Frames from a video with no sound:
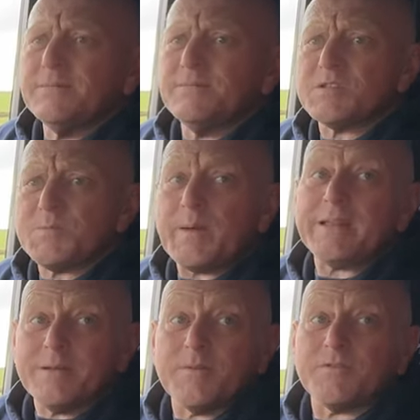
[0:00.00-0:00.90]
the
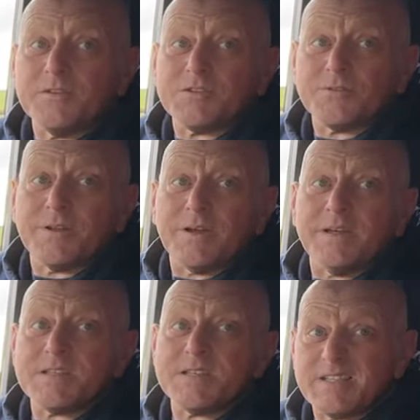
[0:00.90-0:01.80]
speed limit for a truck like
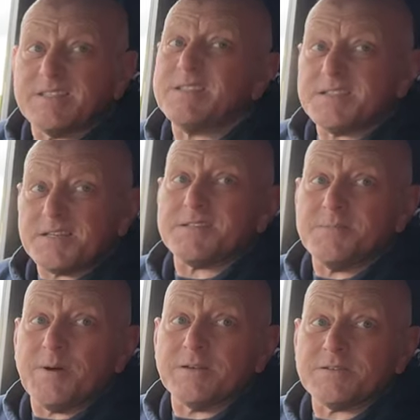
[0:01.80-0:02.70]
this is actually
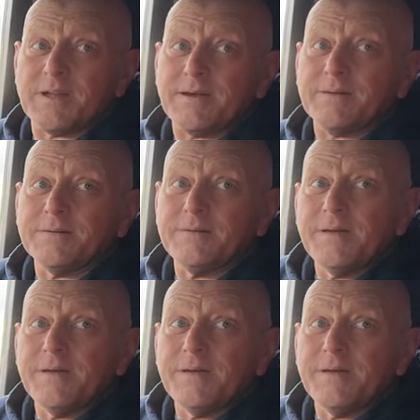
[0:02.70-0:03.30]
60 miles an hour.